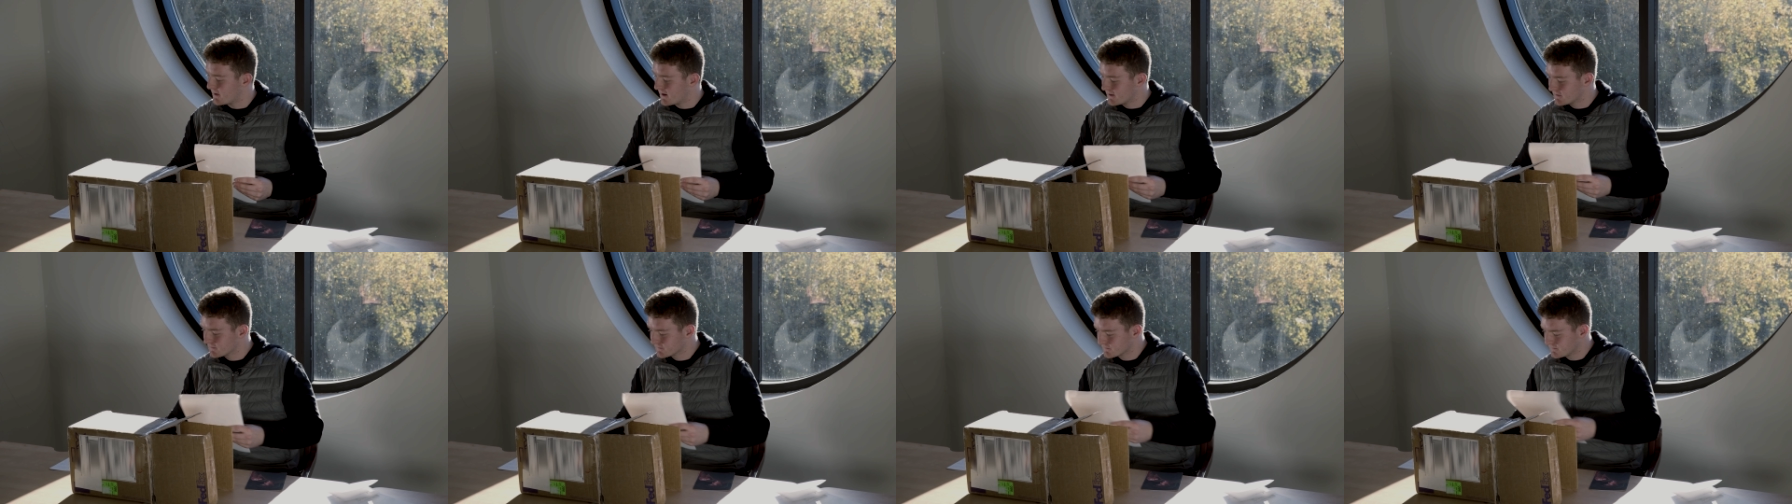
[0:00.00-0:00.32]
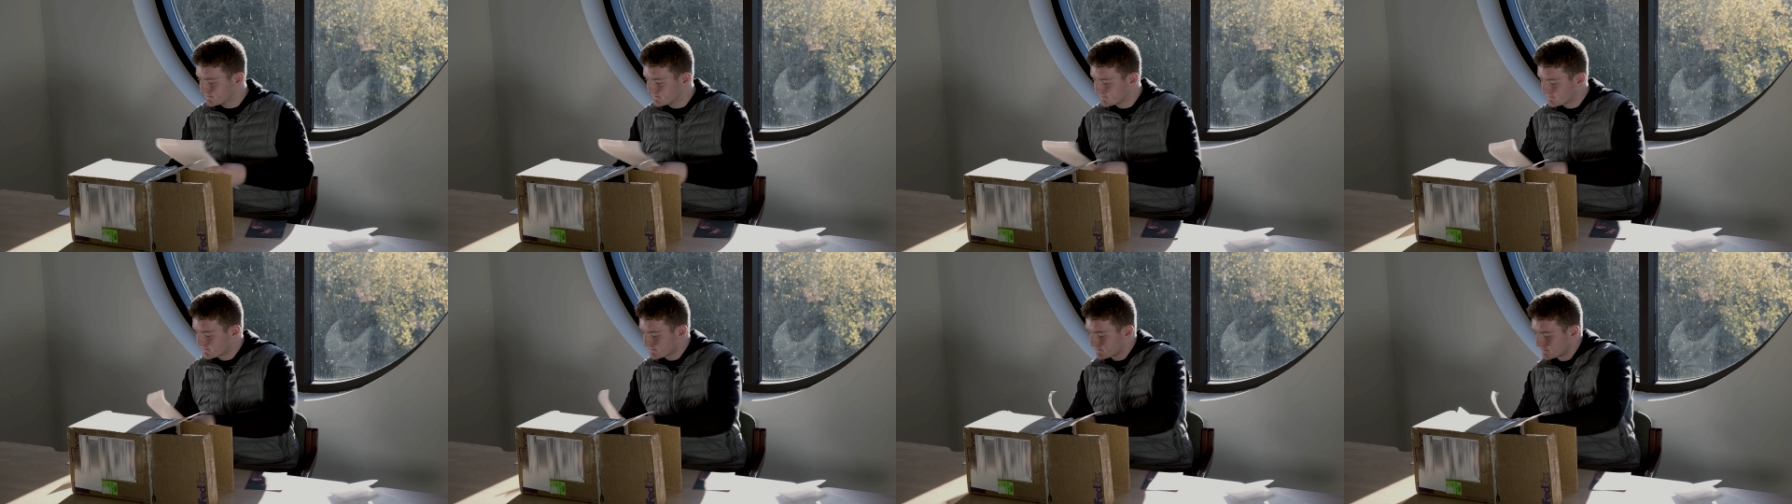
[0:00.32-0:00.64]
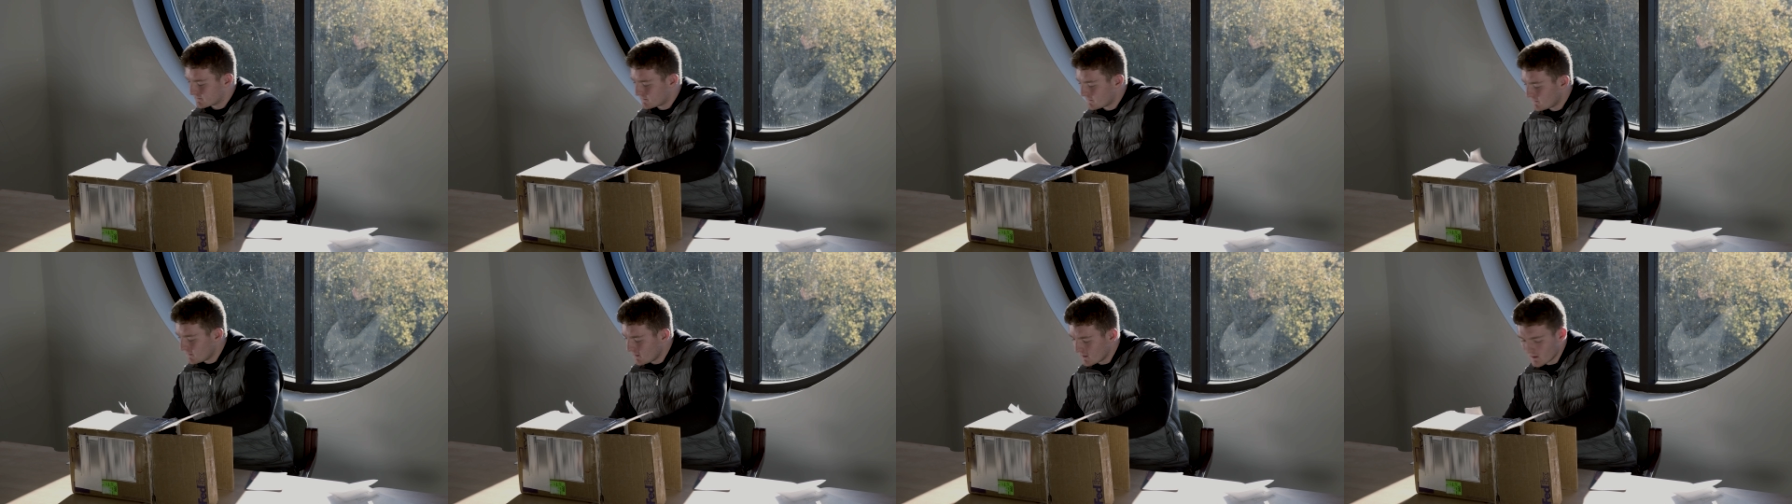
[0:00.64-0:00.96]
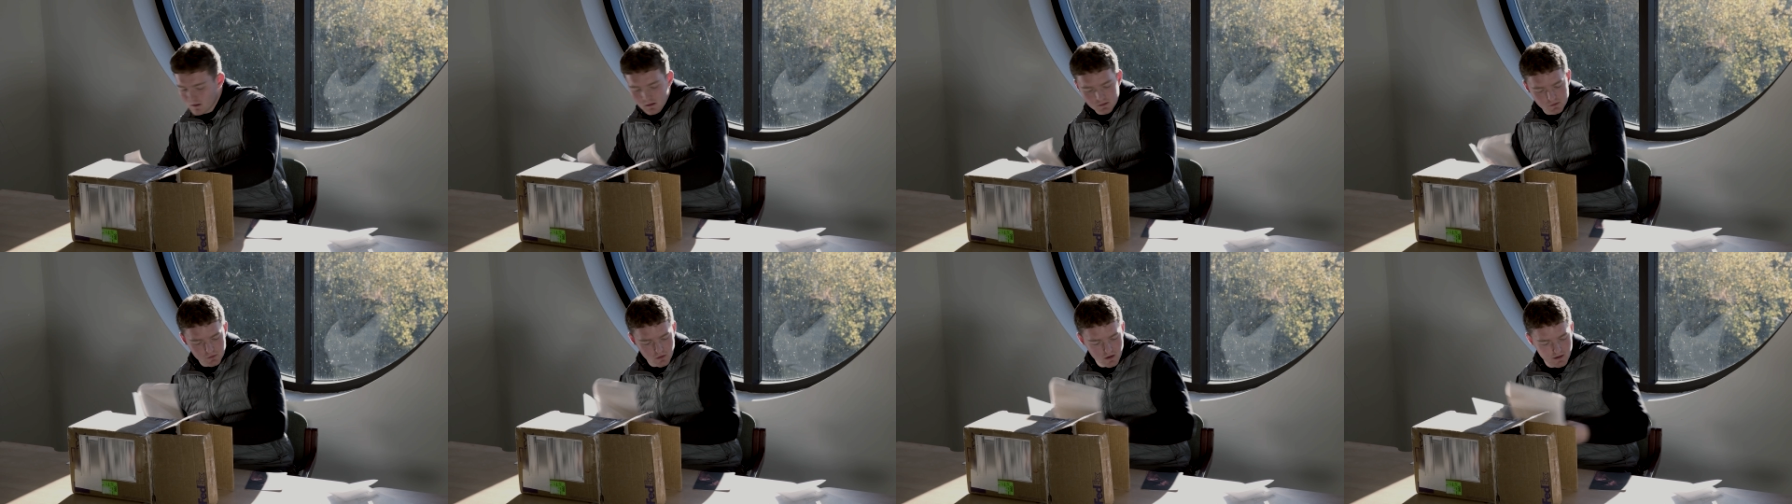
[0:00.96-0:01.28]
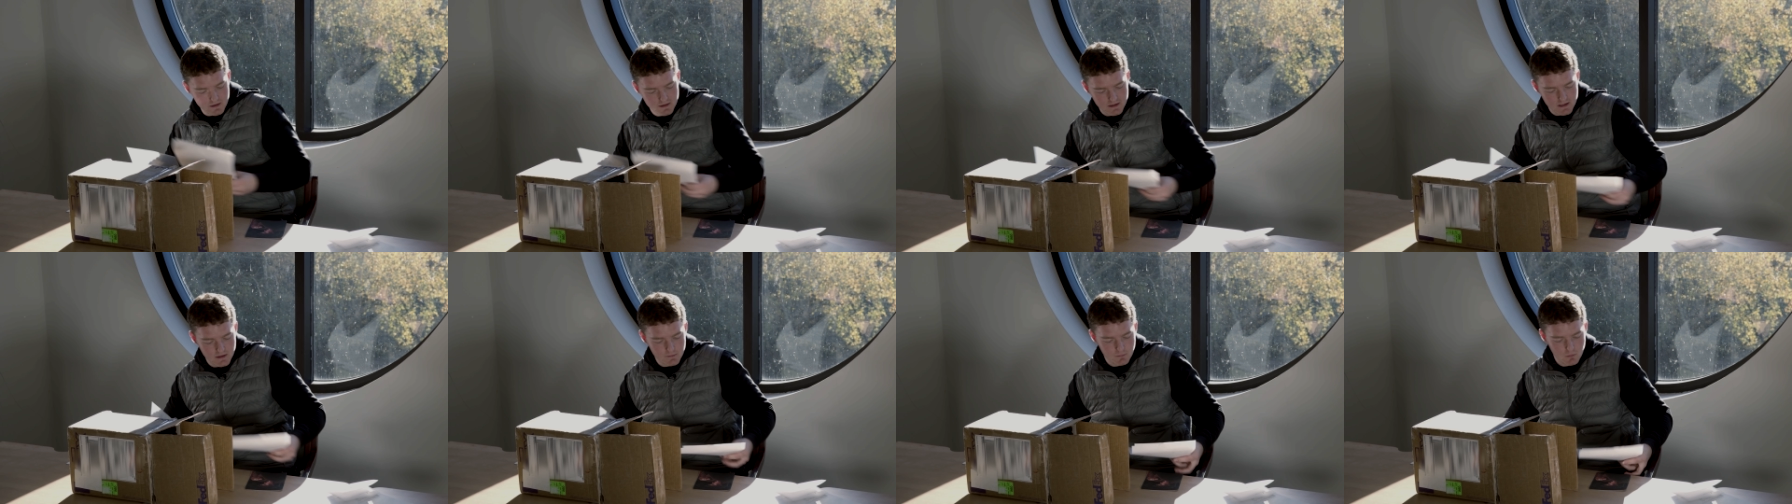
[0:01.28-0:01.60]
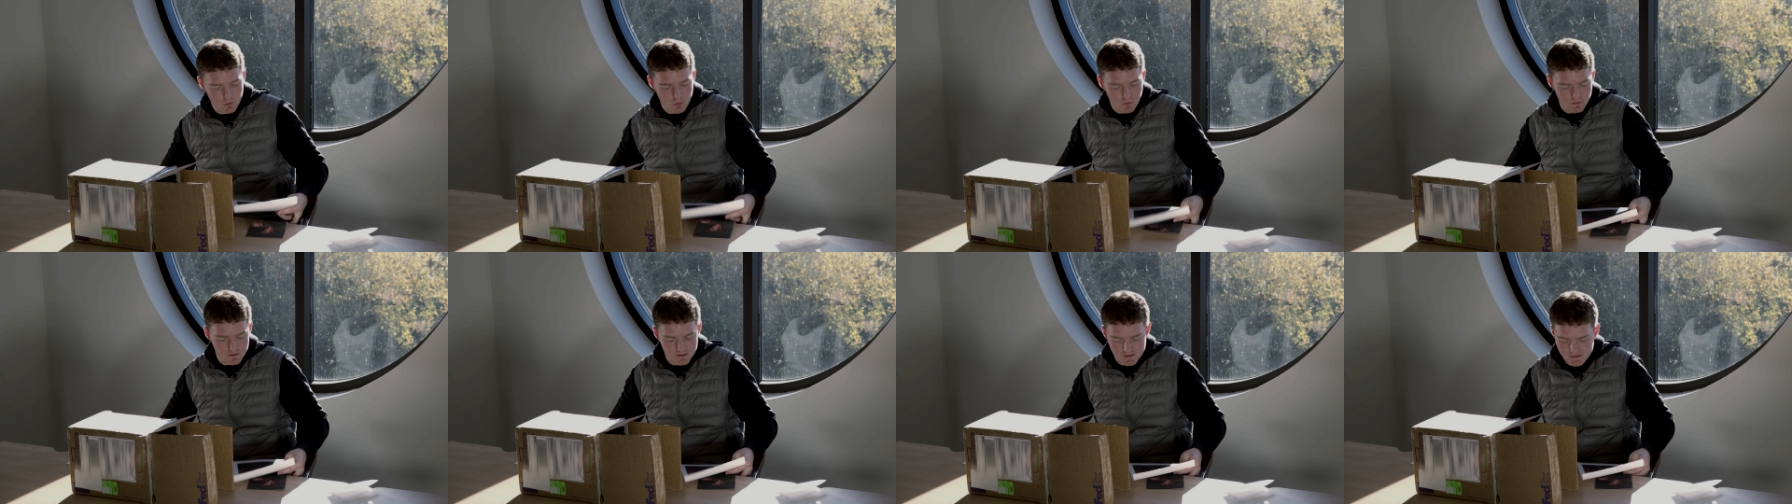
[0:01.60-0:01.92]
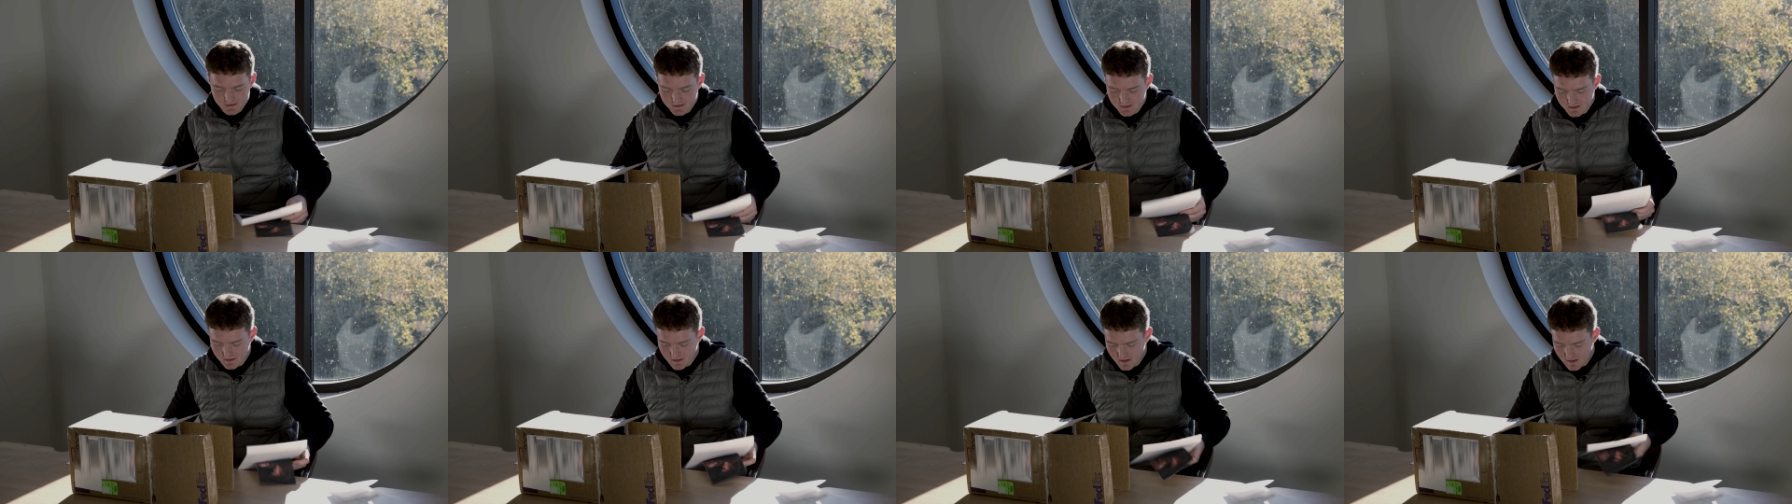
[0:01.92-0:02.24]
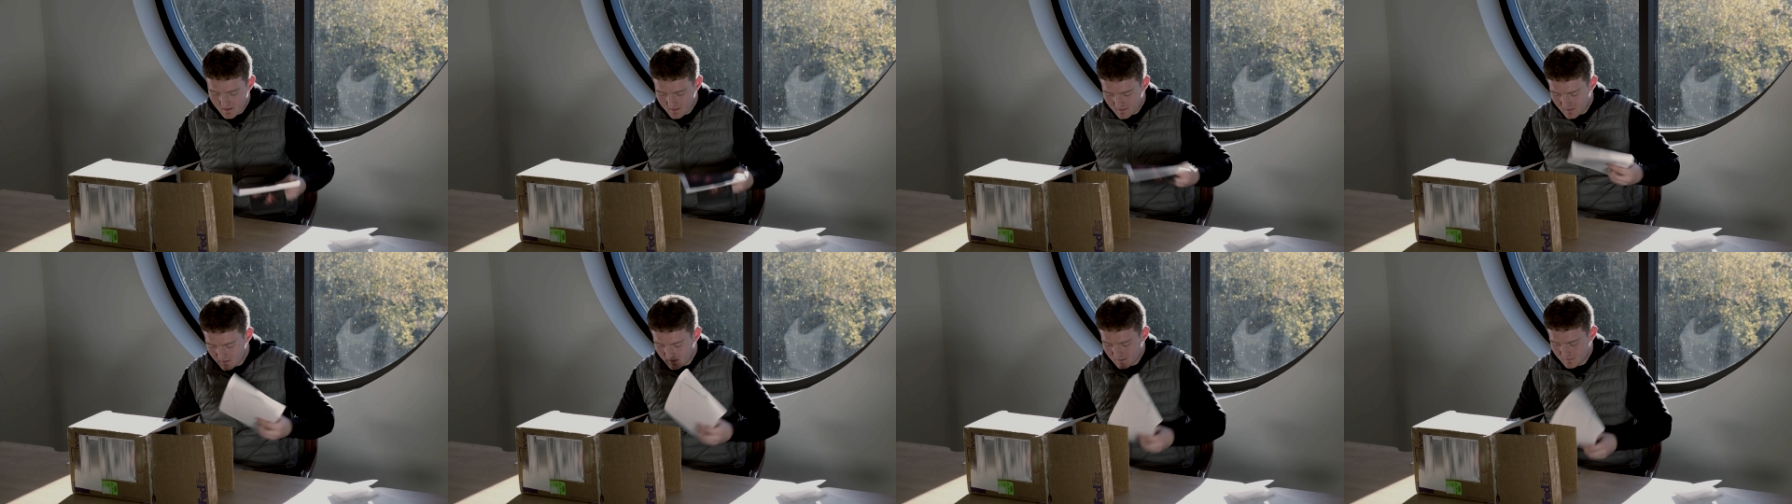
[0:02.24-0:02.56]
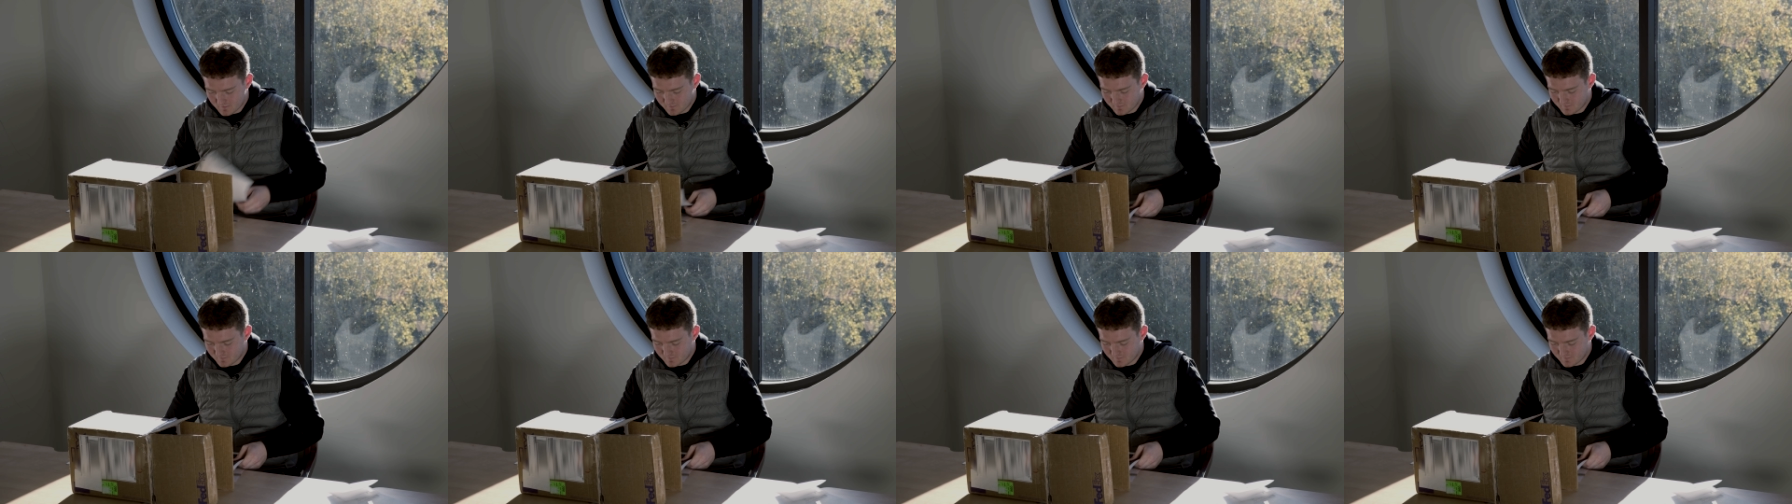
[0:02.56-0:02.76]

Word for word: man. Try and keep all these together.